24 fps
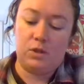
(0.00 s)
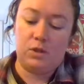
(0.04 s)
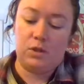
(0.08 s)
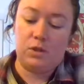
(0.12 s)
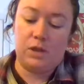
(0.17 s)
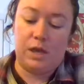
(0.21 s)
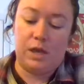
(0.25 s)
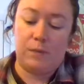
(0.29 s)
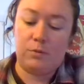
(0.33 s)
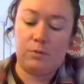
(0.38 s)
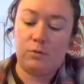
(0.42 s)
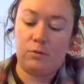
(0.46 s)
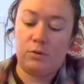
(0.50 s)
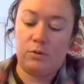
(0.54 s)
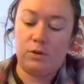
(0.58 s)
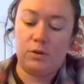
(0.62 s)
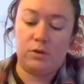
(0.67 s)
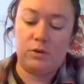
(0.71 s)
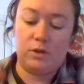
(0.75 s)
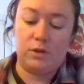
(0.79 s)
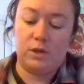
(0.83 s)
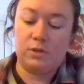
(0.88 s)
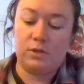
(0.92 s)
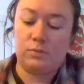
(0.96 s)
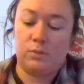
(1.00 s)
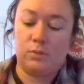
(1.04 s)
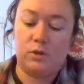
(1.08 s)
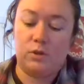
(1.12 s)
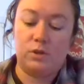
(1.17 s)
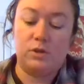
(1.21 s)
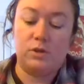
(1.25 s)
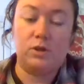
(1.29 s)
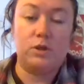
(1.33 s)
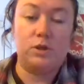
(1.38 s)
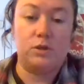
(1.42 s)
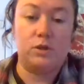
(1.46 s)
Capricorn, you guys want
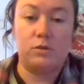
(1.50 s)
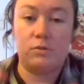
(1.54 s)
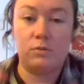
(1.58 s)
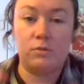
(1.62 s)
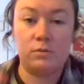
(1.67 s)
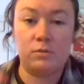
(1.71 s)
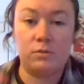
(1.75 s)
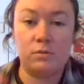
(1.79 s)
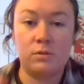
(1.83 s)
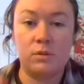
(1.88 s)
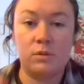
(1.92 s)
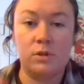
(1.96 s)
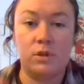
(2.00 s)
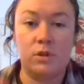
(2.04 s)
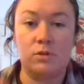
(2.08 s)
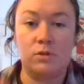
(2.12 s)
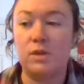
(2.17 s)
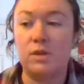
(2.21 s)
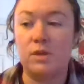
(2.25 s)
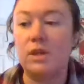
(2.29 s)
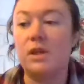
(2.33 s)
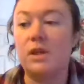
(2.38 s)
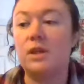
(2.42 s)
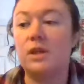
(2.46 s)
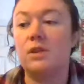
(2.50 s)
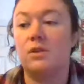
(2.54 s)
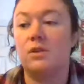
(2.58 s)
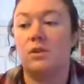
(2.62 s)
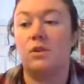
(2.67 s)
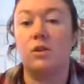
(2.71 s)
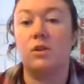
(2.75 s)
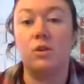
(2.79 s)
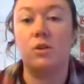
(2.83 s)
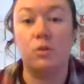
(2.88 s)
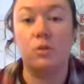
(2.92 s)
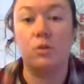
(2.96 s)
new. You need
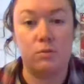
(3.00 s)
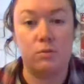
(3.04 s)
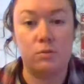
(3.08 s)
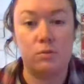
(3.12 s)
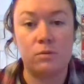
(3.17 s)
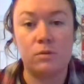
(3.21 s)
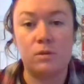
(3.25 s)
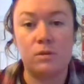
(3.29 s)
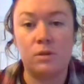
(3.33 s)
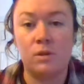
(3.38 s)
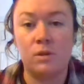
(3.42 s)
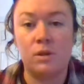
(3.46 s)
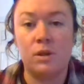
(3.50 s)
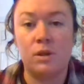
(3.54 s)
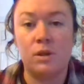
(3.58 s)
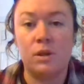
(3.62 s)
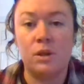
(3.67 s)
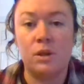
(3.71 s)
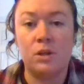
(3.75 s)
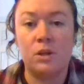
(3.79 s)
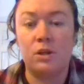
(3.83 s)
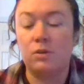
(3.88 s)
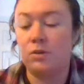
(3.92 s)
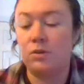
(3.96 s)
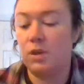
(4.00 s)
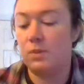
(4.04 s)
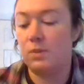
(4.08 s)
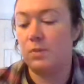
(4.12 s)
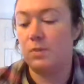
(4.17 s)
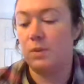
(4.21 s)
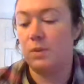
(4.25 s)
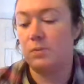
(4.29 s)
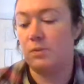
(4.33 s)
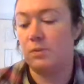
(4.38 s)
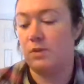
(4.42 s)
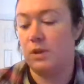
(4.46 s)
new. You need
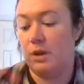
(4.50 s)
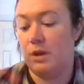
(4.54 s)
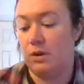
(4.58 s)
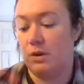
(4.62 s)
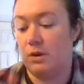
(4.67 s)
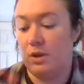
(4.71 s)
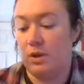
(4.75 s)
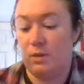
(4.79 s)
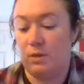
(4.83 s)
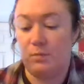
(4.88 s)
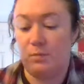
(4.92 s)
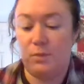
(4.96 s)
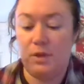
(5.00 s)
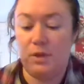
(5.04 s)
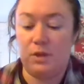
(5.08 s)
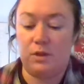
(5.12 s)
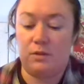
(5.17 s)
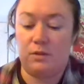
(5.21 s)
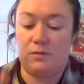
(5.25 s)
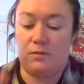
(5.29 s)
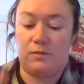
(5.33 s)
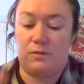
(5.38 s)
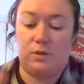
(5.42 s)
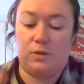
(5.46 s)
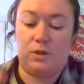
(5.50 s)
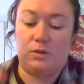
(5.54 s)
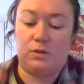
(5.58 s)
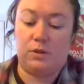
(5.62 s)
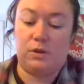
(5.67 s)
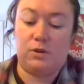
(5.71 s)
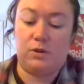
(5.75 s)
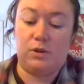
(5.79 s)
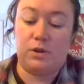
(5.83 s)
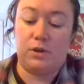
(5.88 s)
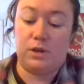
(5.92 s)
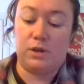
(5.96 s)
people that are going to be there for you,
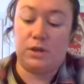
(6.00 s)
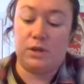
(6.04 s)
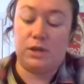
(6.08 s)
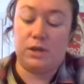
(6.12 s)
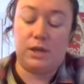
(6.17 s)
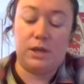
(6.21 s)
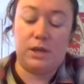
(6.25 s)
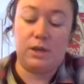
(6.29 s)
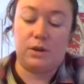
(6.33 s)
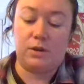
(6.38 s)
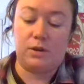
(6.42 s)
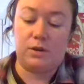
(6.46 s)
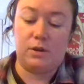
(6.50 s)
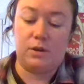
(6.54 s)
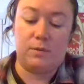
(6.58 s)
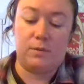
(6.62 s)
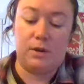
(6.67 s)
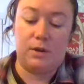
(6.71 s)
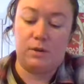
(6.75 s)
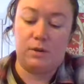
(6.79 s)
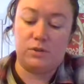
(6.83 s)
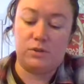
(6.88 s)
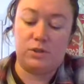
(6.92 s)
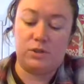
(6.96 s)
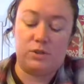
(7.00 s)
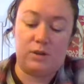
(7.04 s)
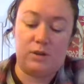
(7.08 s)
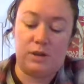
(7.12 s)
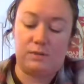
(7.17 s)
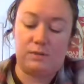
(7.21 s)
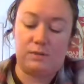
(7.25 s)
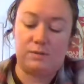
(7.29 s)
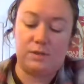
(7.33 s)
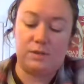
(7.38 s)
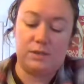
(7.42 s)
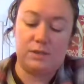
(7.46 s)
that are going to care about what you
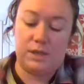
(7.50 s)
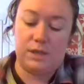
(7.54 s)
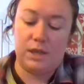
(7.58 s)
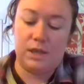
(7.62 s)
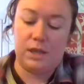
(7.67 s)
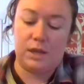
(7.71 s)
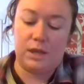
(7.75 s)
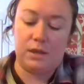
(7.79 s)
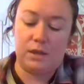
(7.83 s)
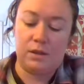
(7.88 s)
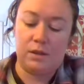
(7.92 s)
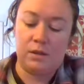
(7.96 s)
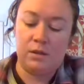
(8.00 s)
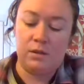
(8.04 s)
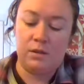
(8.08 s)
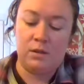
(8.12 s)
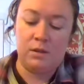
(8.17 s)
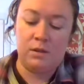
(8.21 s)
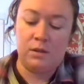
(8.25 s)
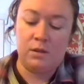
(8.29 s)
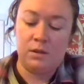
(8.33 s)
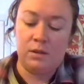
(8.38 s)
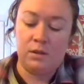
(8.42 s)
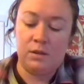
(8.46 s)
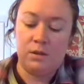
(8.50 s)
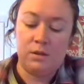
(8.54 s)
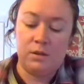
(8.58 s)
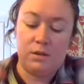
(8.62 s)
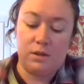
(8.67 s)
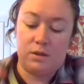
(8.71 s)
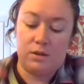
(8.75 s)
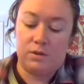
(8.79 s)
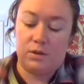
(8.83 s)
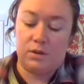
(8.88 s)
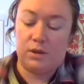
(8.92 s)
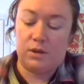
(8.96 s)
have to say.
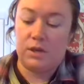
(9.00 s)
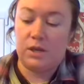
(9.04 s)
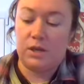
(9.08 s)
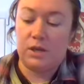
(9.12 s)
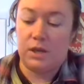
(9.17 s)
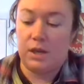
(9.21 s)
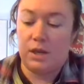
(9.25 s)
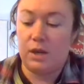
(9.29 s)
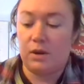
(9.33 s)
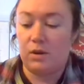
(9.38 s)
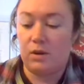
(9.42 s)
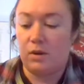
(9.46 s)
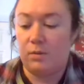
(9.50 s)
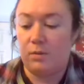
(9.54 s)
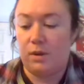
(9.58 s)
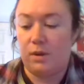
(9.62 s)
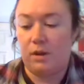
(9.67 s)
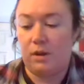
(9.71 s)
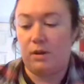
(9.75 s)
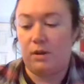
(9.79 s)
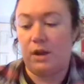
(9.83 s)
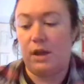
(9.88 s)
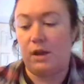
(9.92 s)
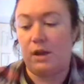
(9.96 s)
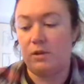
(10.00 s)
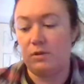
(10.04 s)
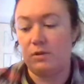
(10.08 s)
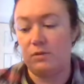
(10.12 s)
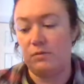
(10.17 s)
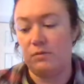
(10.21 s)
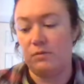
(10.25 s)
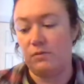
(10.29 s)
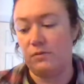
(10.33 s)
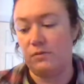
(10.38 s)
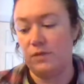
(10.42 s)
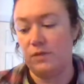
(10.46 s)
They're going to care about how
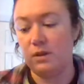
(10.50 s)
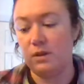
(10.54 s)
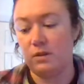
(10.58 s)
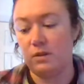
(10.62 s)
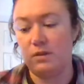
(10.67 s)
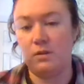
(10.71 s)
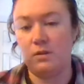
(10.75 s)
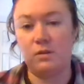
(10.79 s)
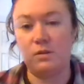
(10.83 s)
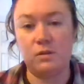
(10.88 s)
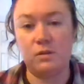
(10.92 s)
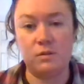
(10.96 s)
you feel.